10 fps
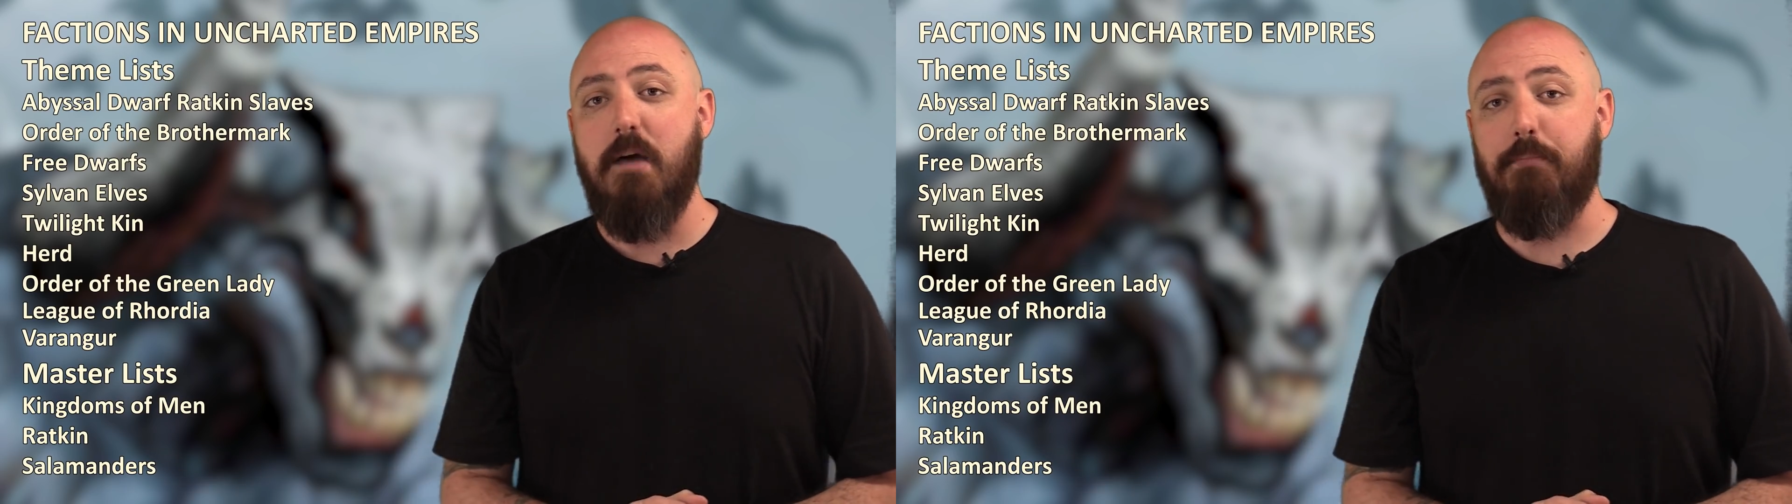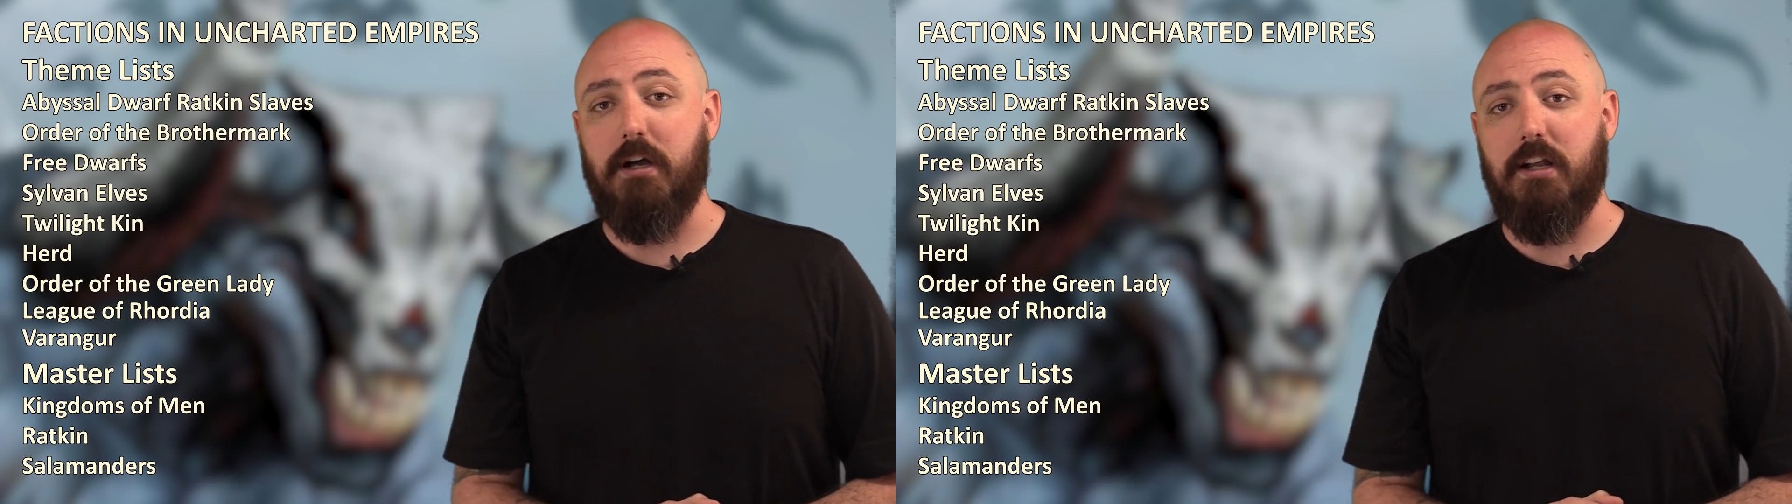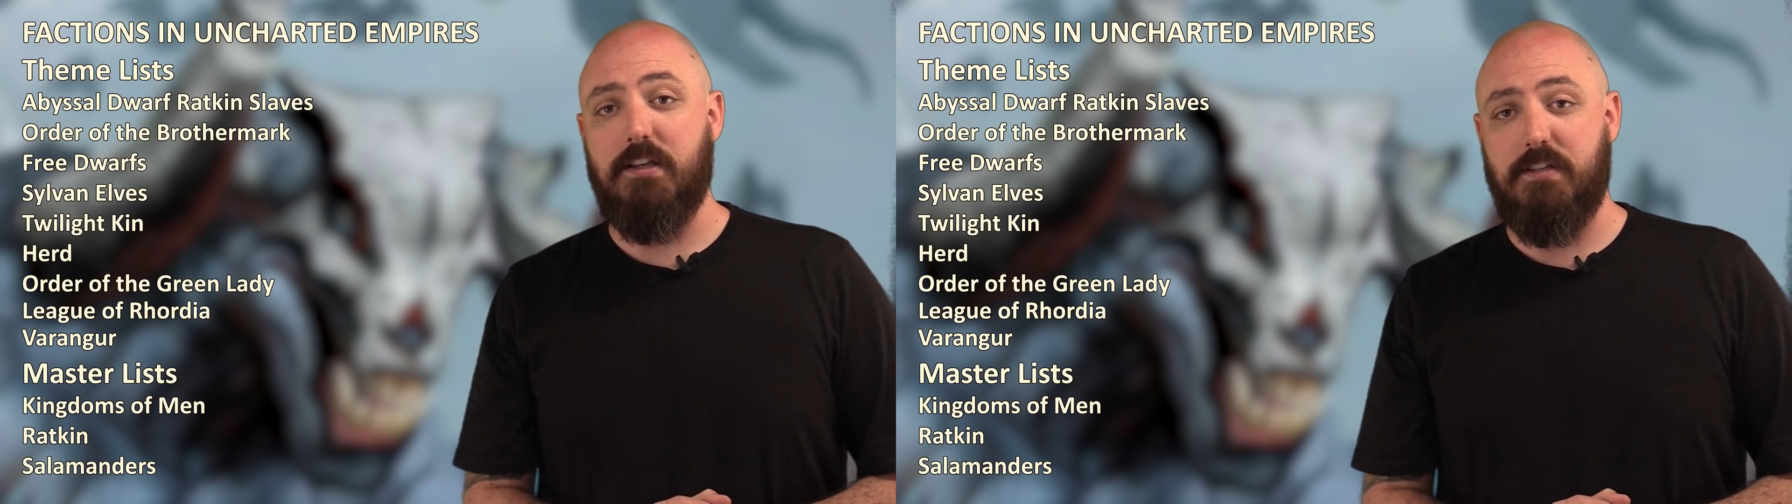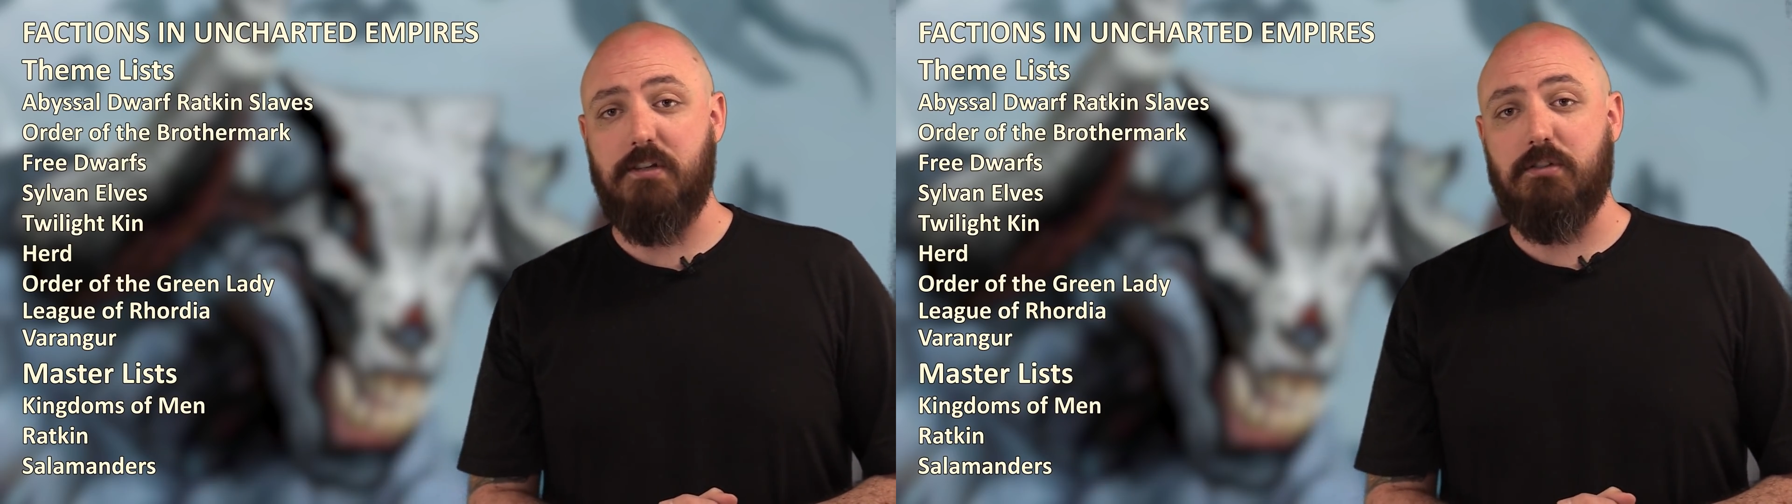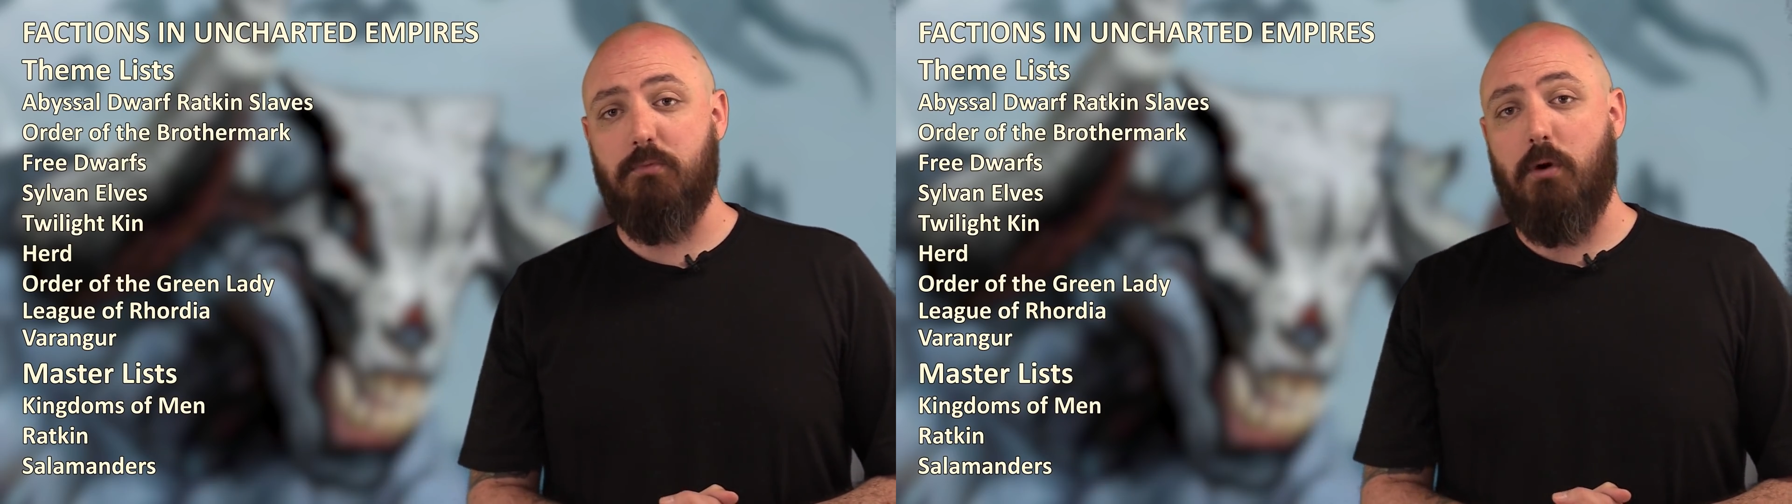But
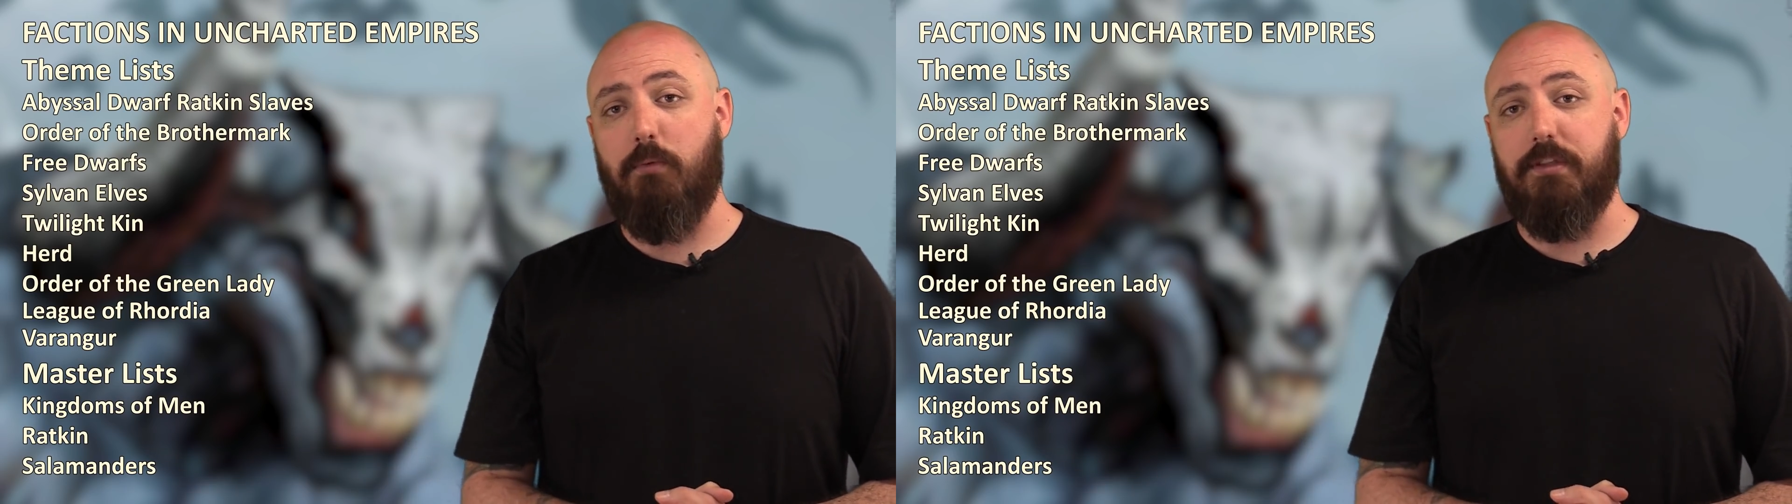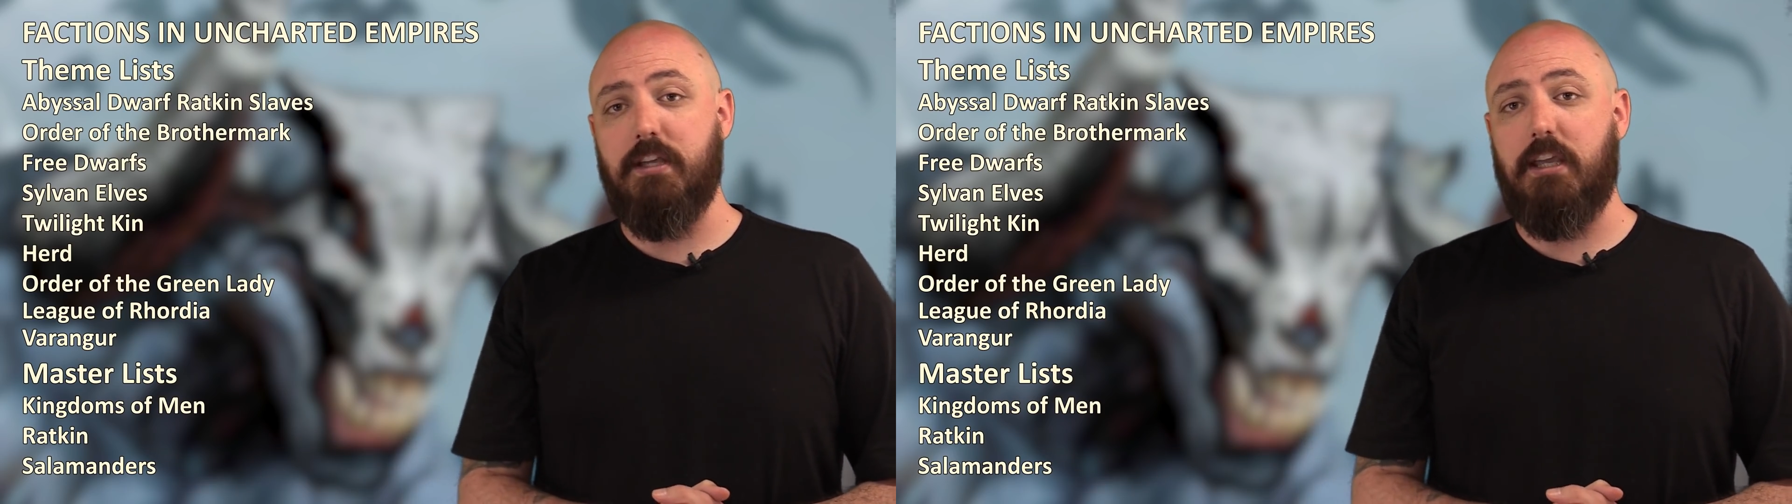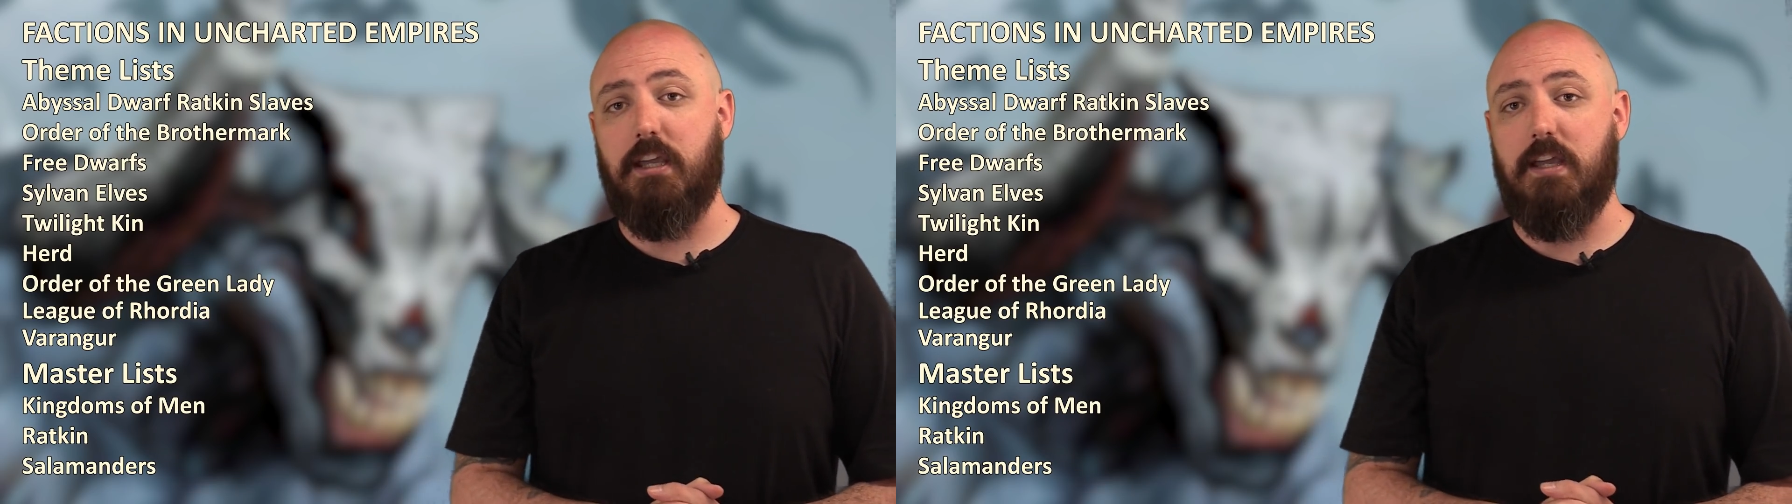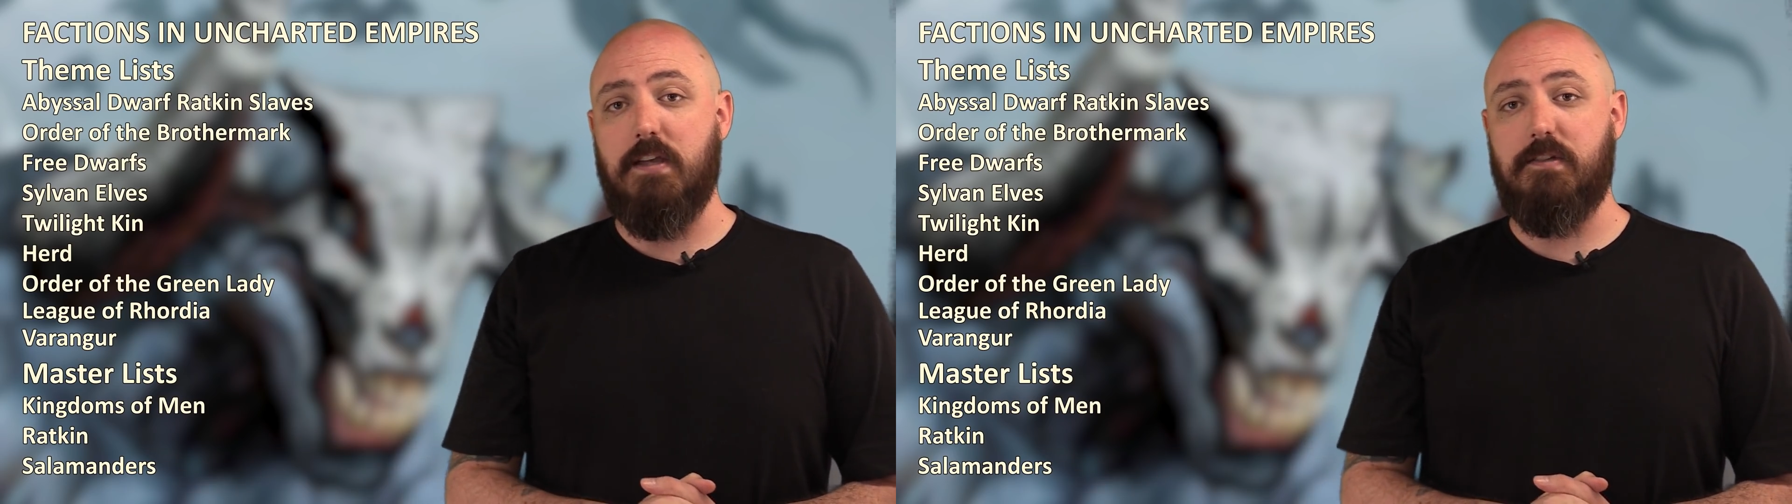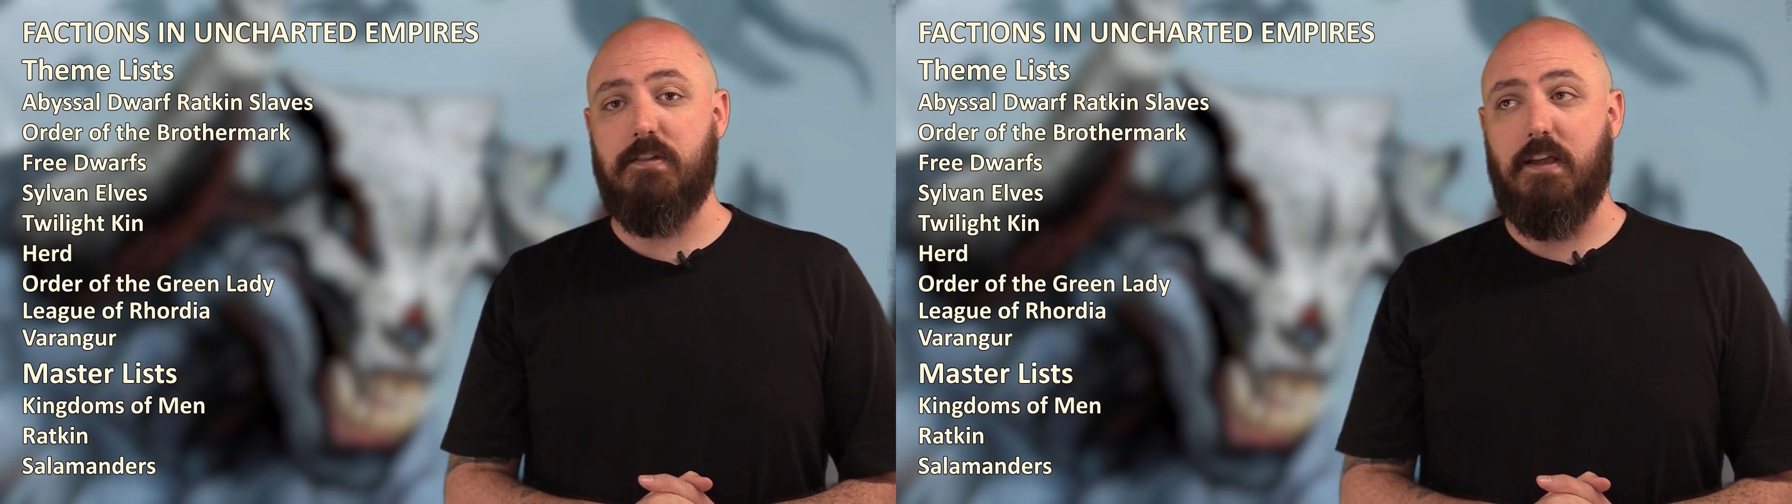essentially what we're thinking
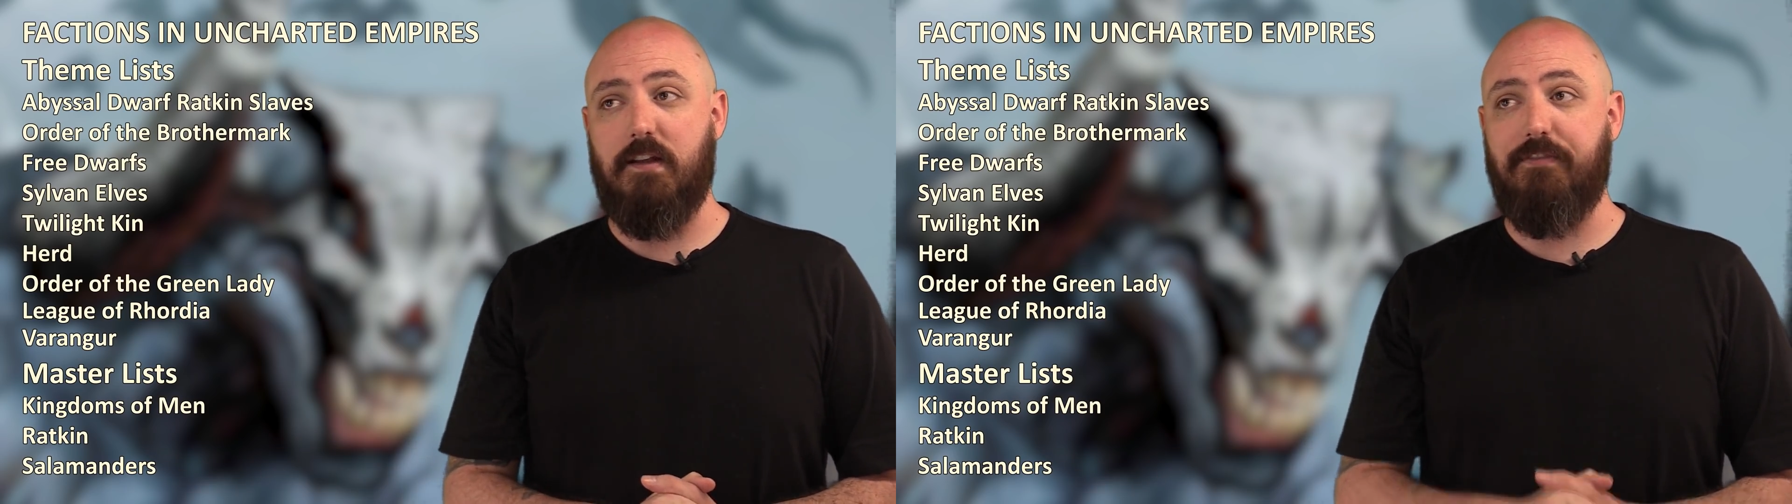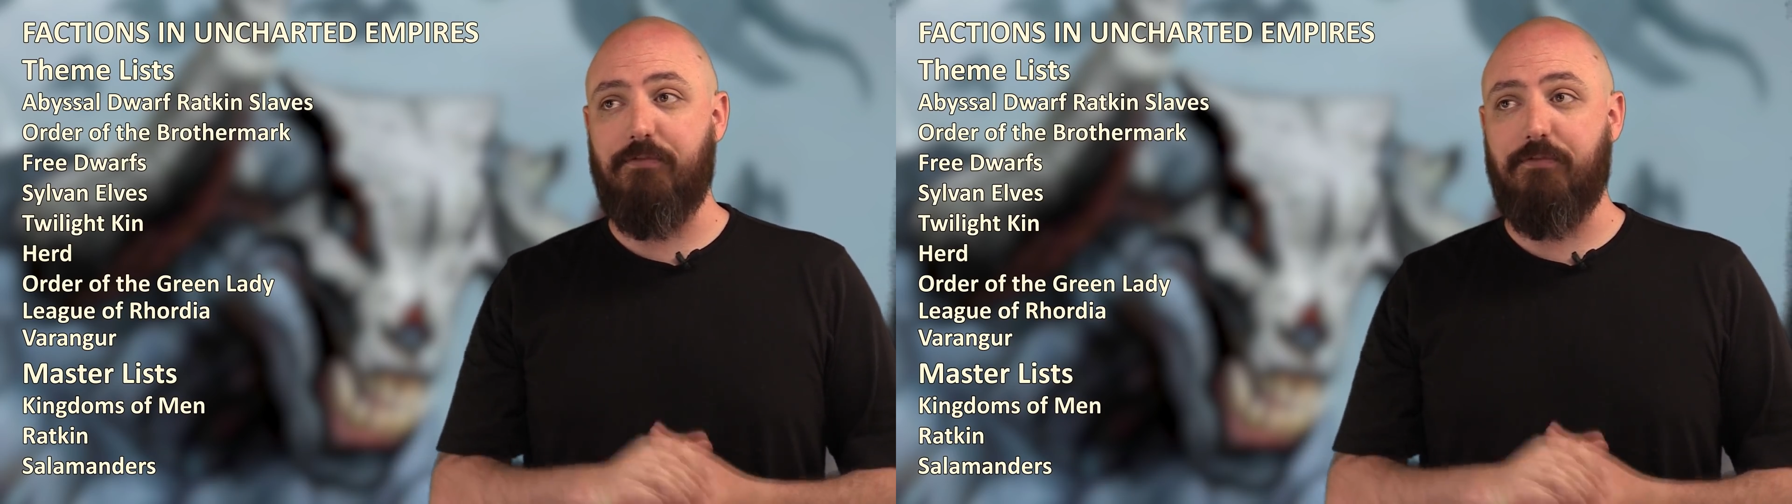is that